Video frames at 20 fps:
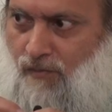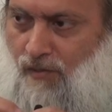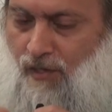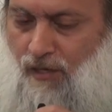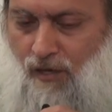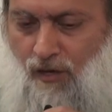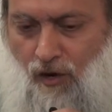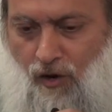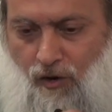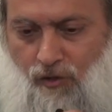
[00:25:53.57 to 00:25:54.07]

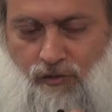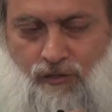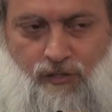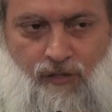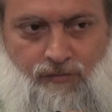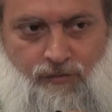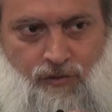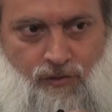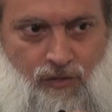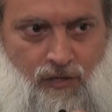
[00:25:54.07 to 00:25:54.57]
He calls
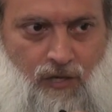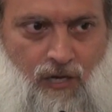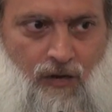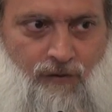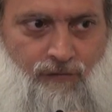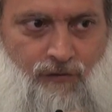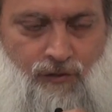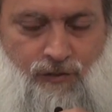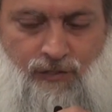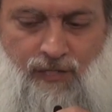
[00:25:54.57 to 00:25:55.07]
him to the
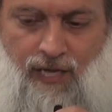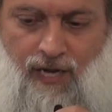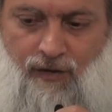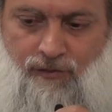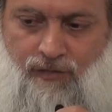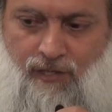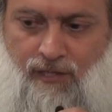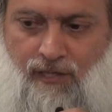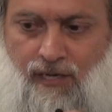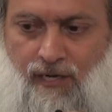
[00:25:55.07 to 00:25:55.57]
governor's
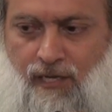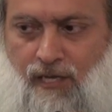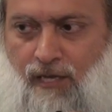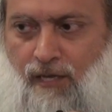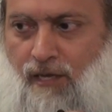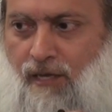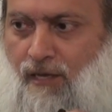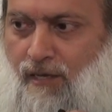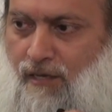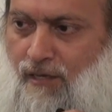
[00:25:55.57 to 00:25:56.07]
house, and then
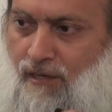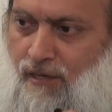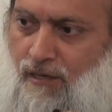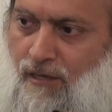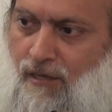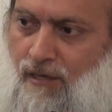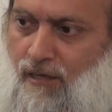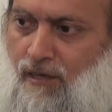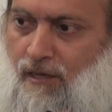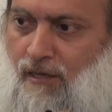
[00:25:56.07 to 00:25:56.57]
he
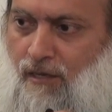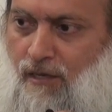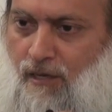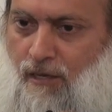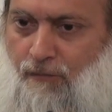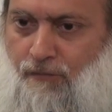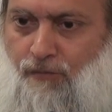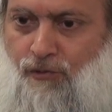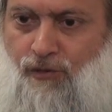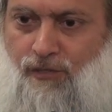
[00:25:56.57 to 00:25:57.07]

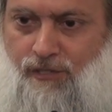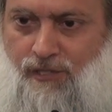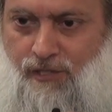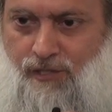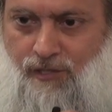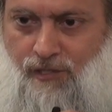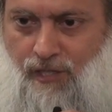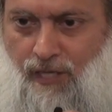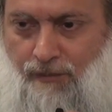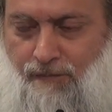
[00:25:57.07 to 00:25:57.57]

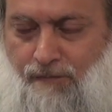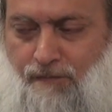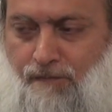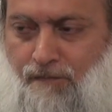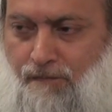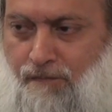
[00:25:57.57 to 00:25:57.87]
imprisons them.